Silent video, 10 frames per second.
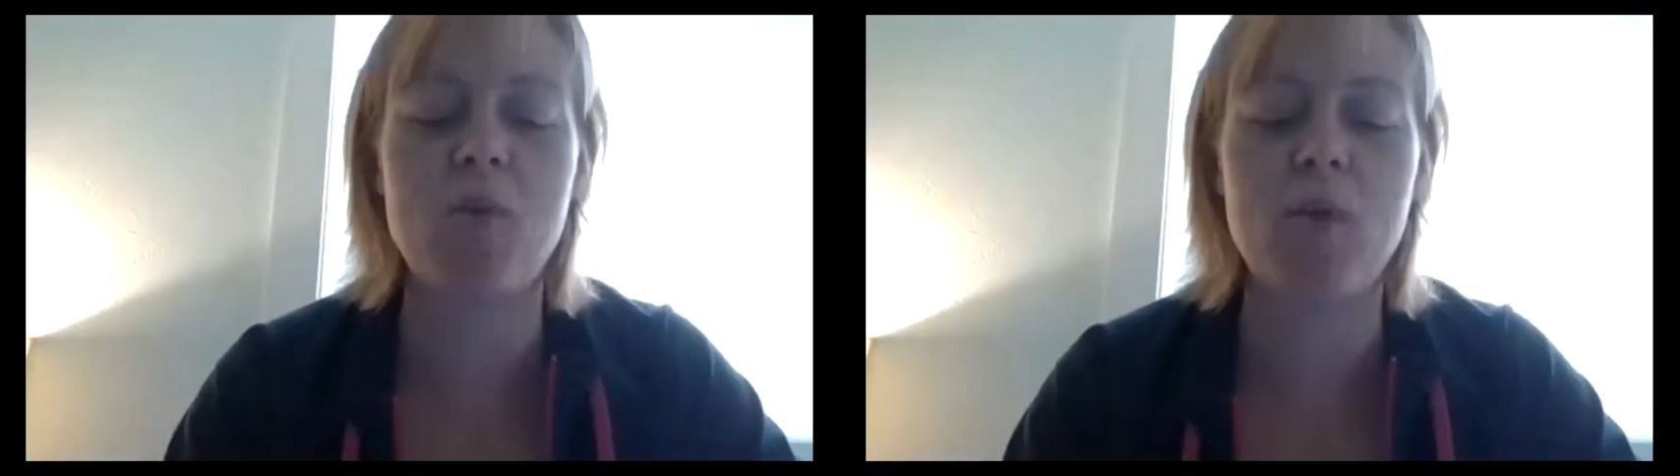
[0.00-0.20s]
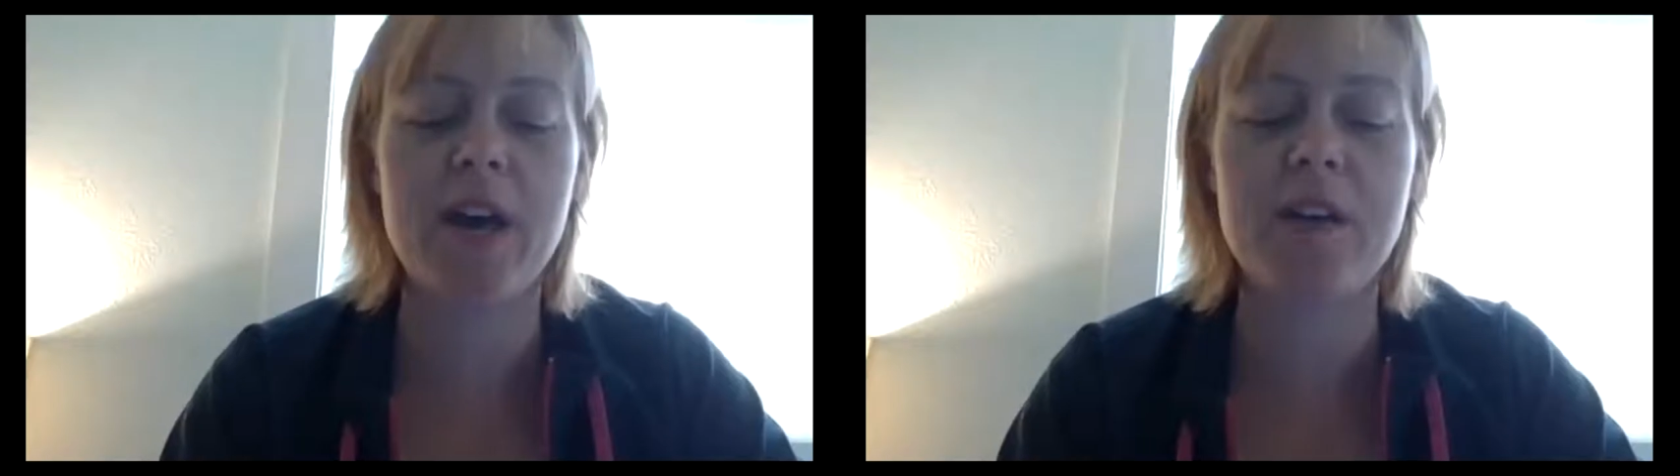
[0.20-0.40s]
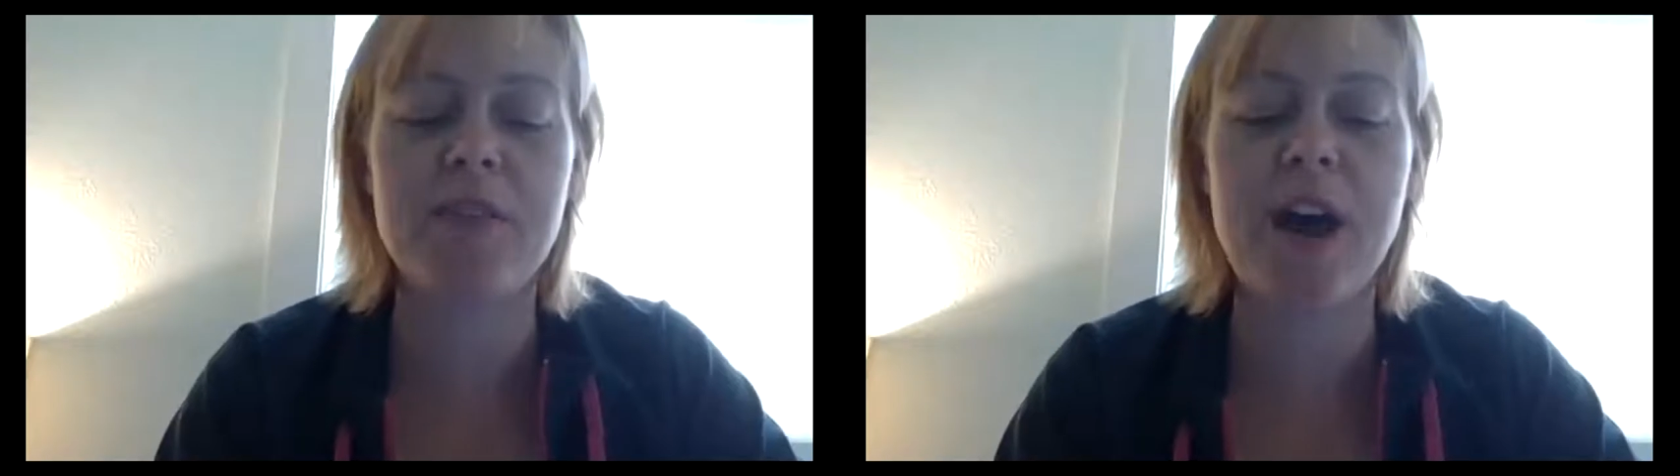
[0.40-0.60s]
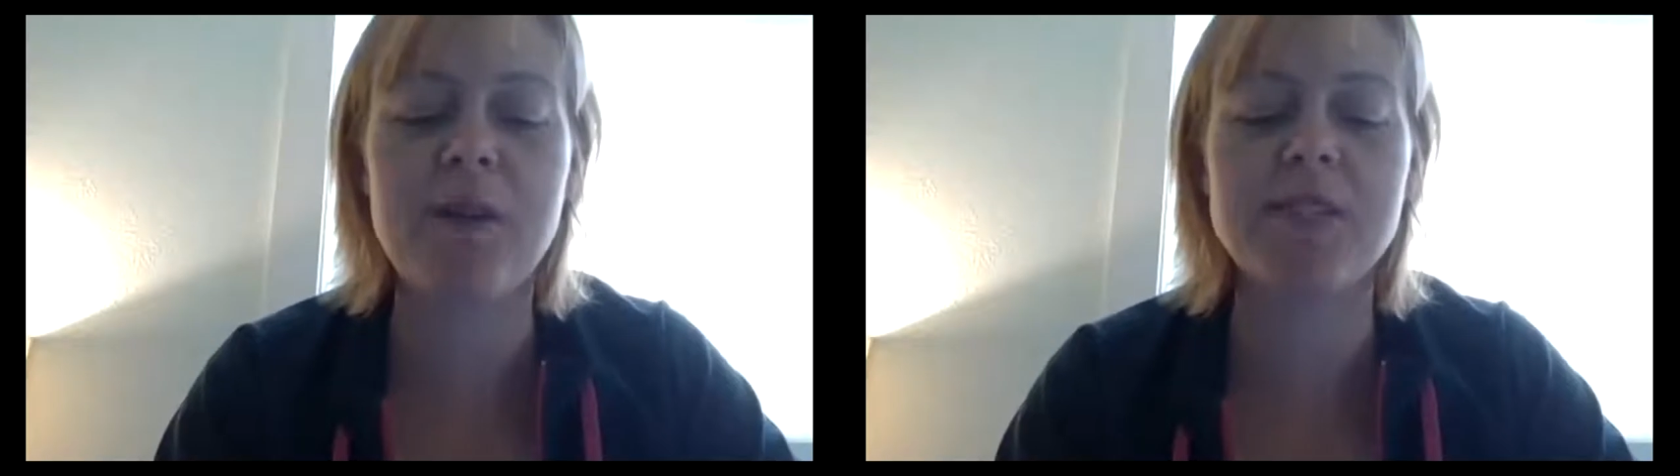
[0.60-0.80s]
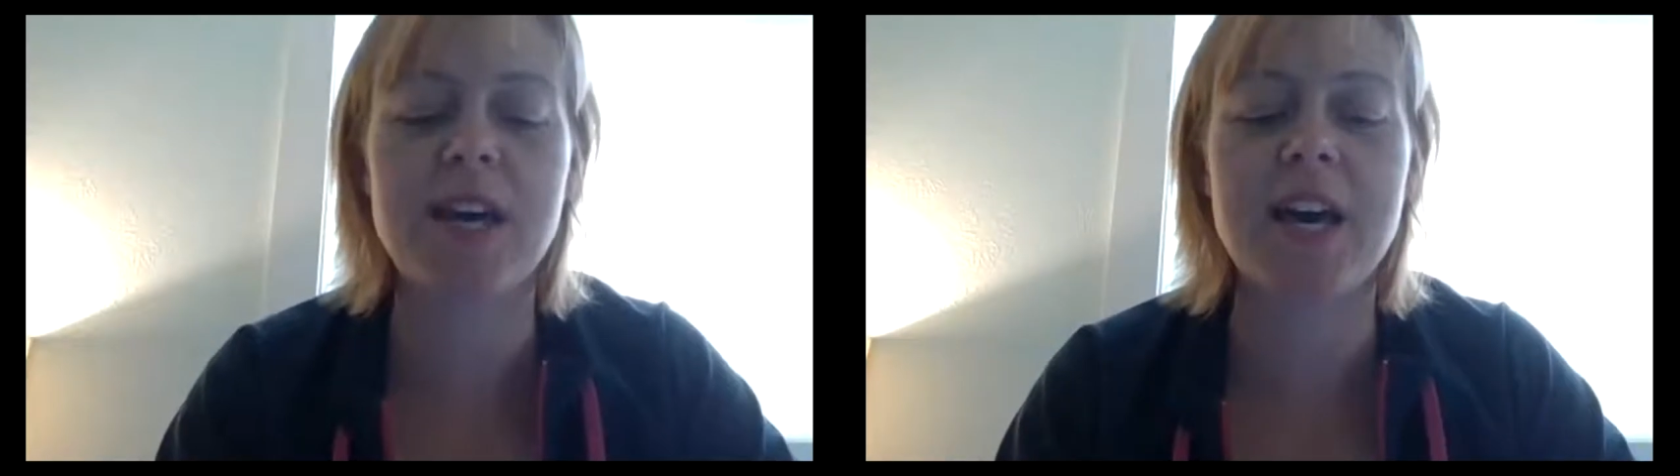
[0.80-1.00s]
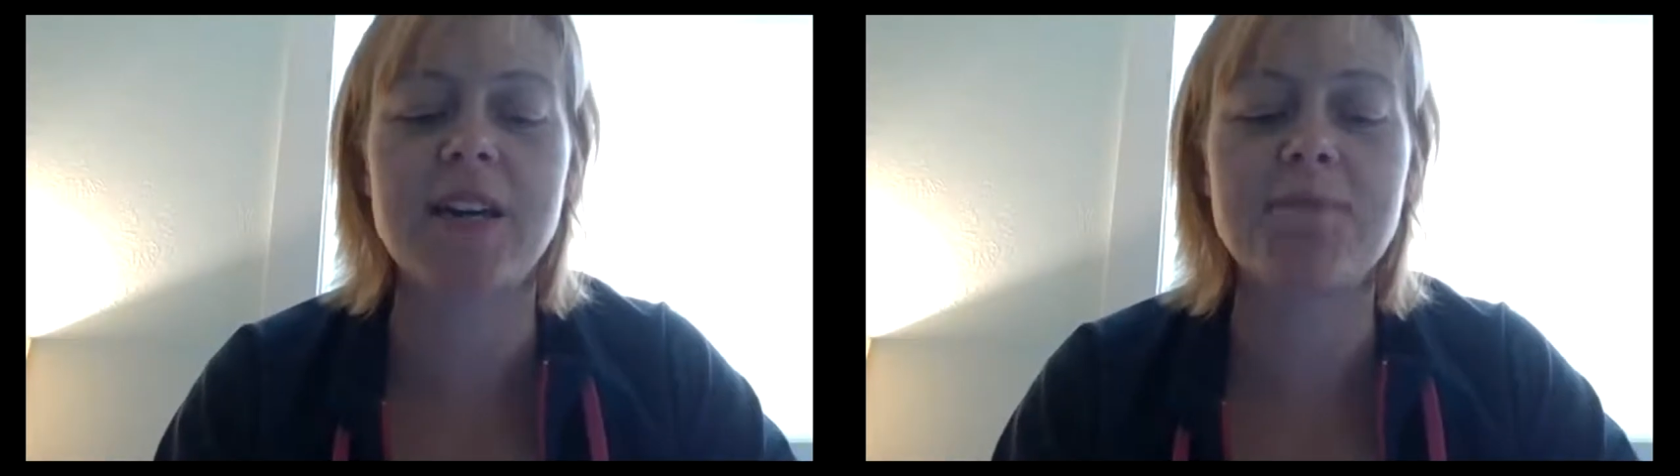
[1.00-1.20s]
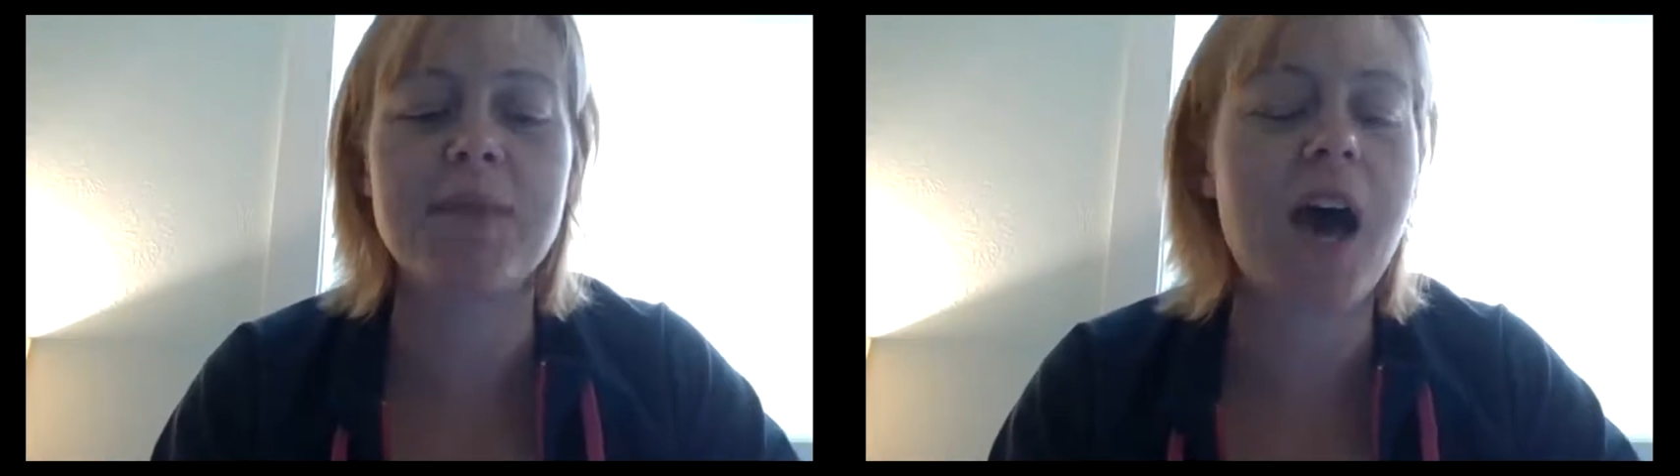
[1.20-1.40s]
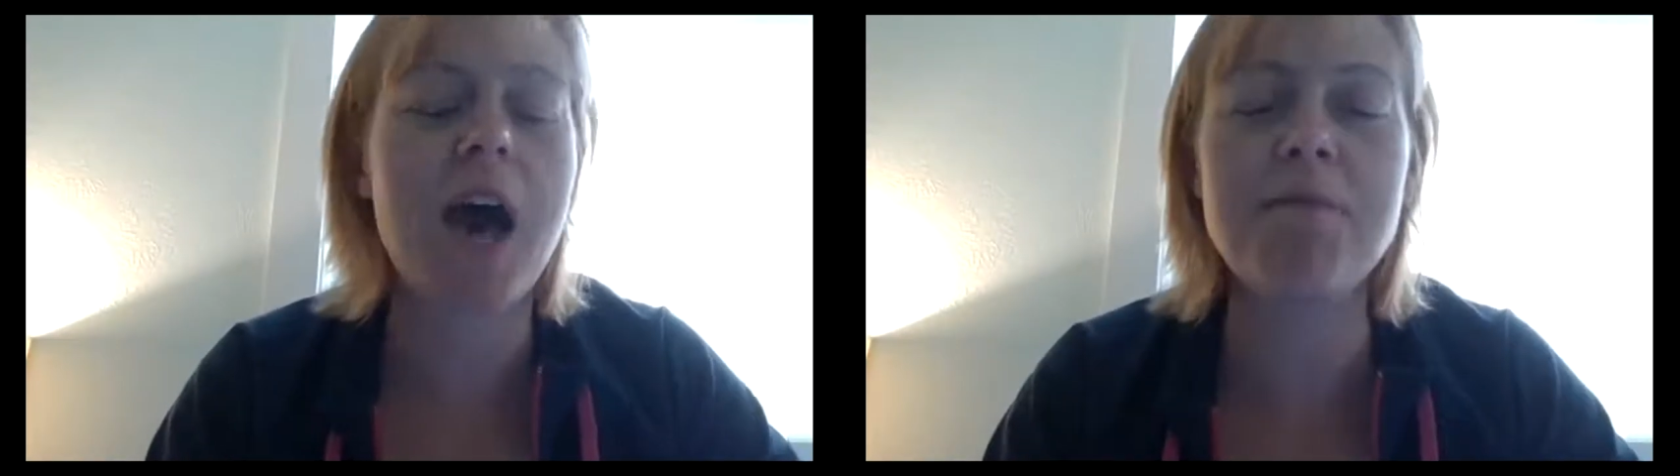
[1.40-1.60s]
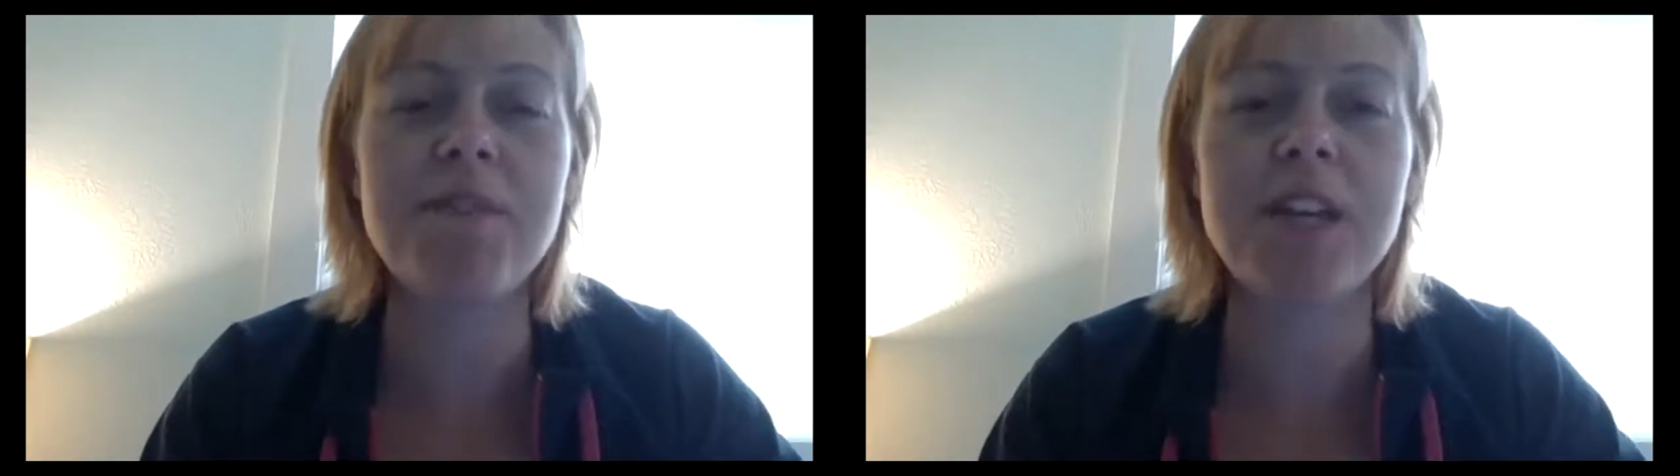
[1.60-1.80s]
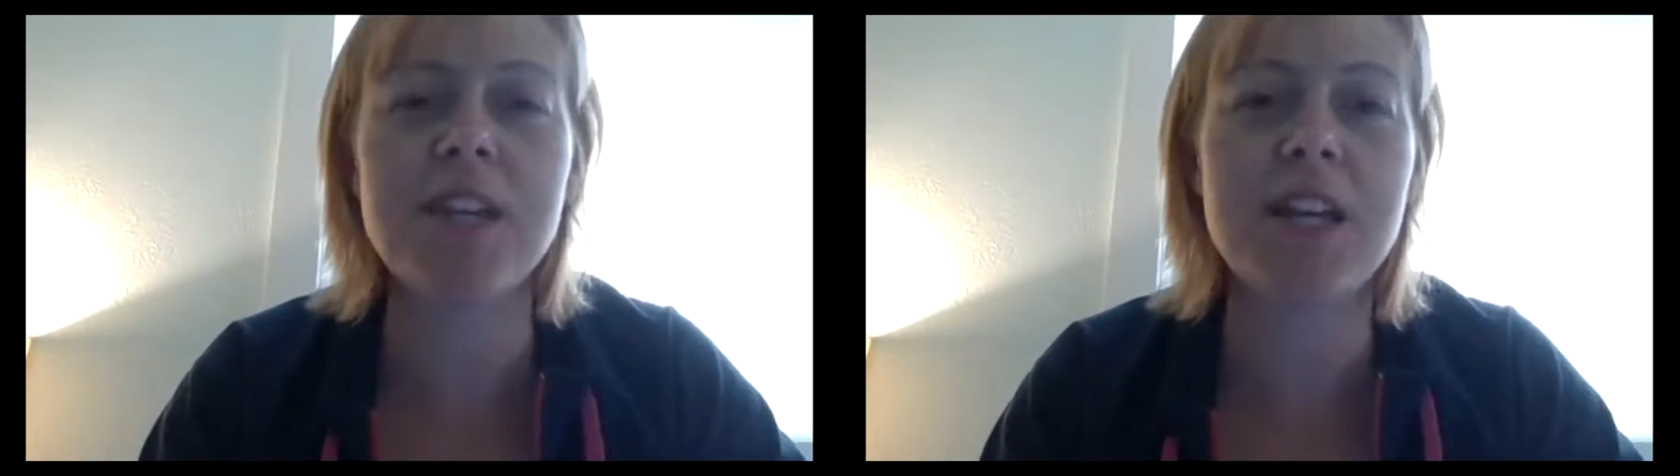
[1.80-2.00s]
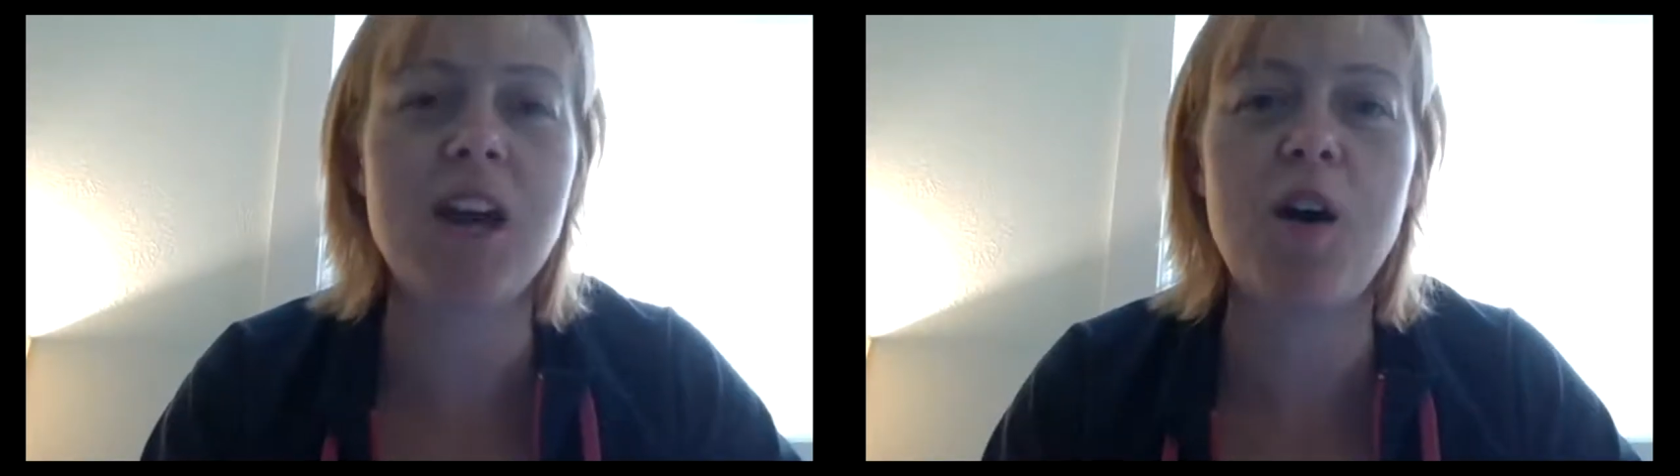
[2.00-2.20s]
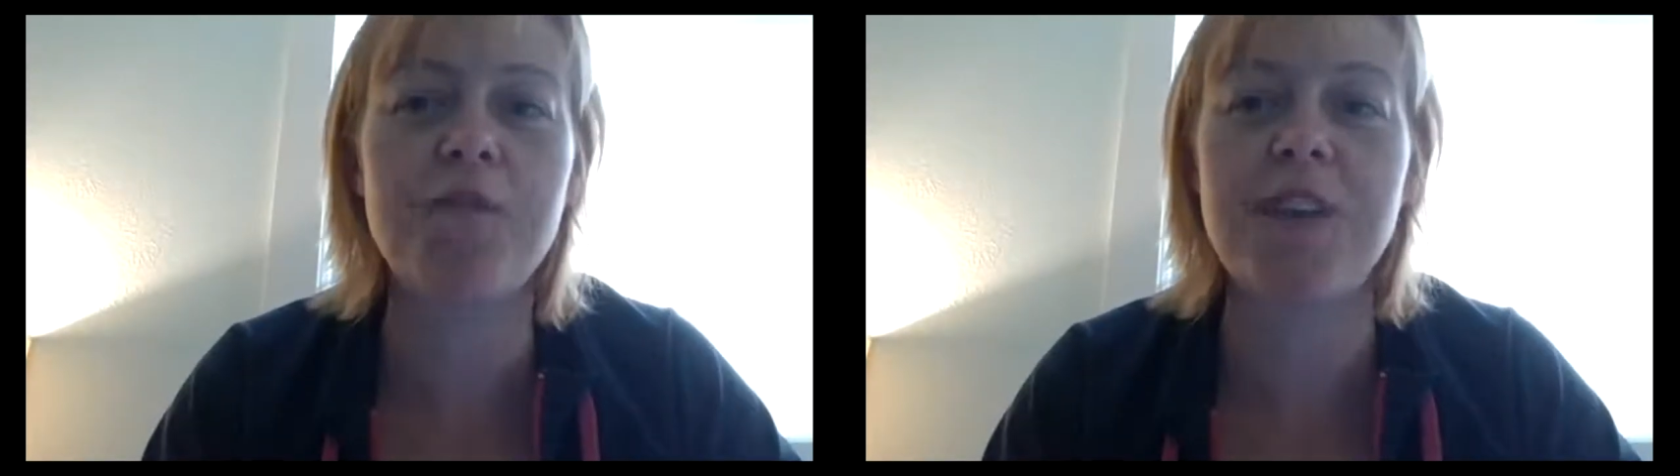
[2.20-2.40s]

with. I was like, I'm feeling all